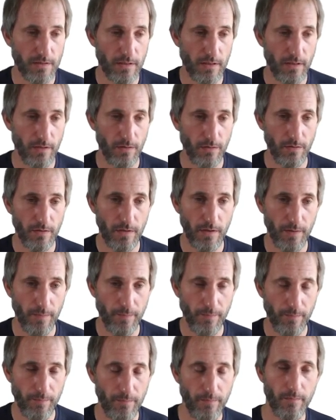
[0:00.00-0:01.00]
Now
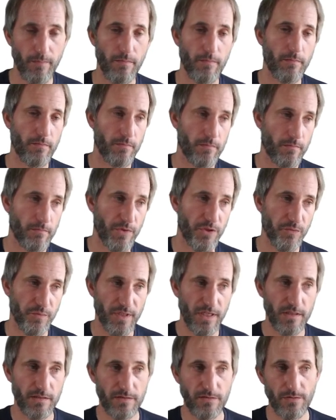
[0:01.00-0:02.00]
um,
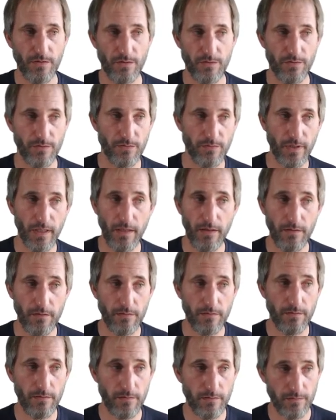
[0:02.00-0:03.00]
Kubernetes talked to
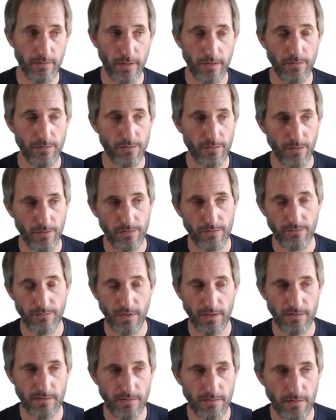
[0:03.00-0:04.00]
CRI-O, CRI-O talked to
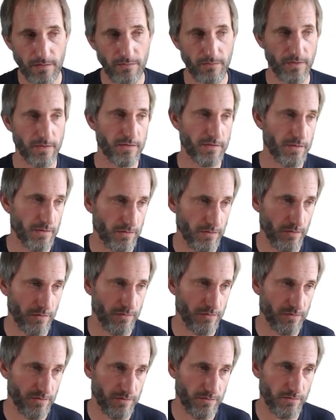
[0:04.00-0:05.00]
runc, runc
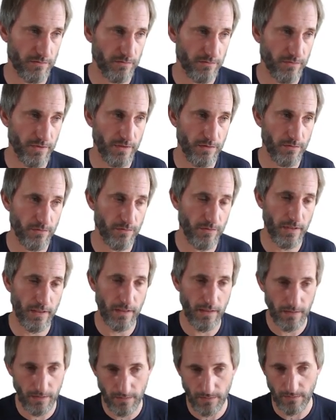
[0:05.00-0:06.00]
talked to CRIU,
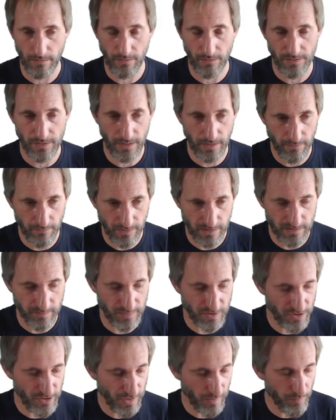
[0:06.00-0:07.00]
and the container has
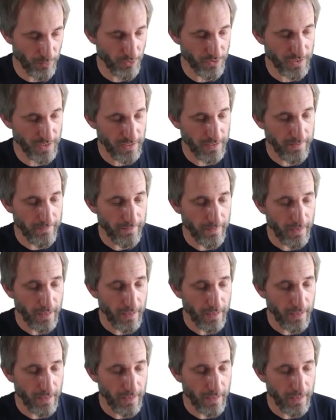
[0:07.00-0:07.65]
been checkpointed.